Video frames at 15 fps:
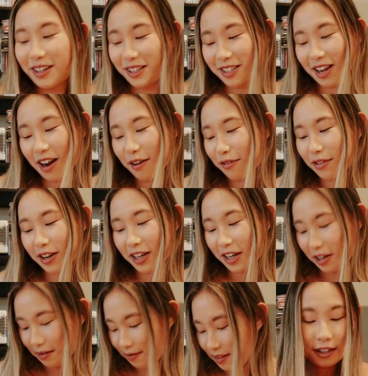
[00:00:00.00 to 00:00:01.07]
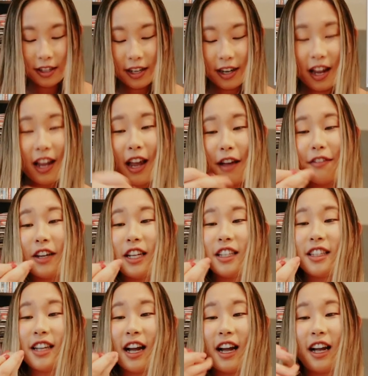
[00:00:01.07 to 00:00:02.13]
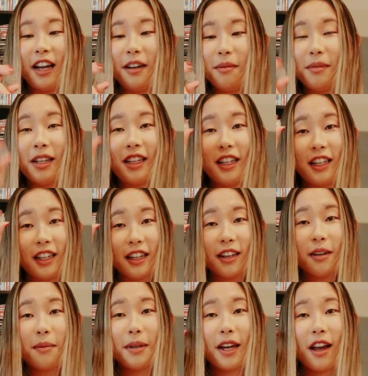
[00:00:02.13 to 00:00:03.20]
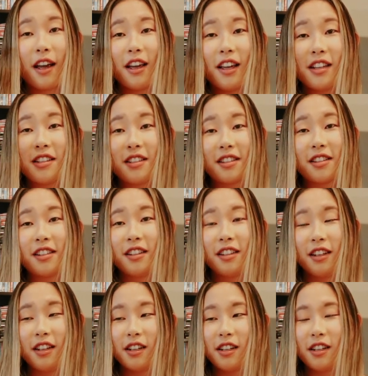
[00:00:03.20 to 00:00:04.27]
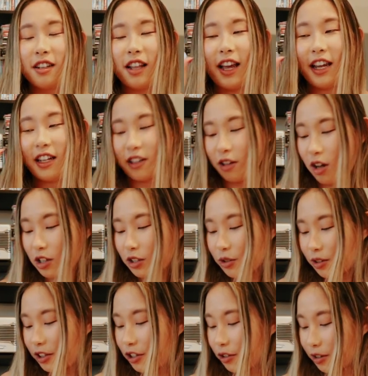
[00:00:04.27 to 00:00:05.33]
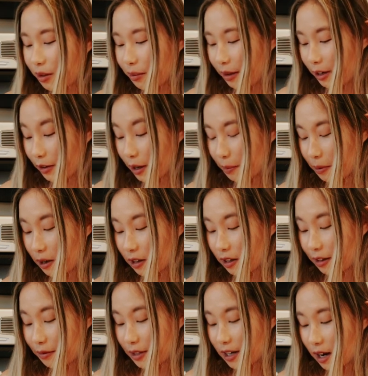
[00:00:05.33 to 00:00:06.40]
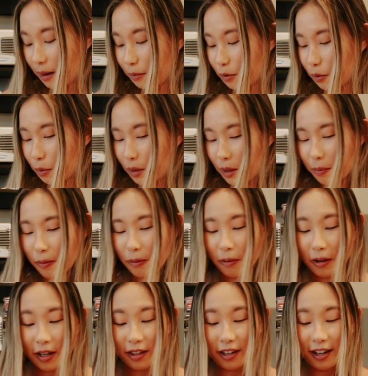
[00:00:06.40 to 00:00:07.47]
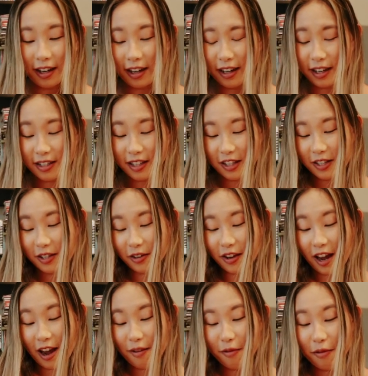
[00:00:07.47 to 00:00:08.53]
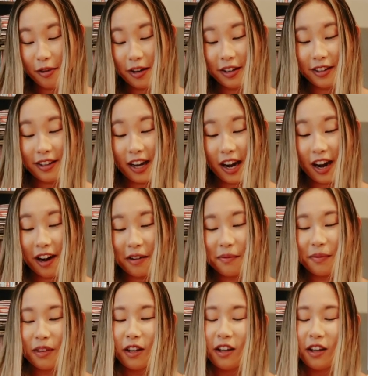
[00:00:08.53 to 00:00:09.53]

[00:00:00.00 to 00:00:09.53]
It's kind of funny. Then I have a dime in here because like long story short, my grandpa leaves dimes for people, and like I guess I still have one in there.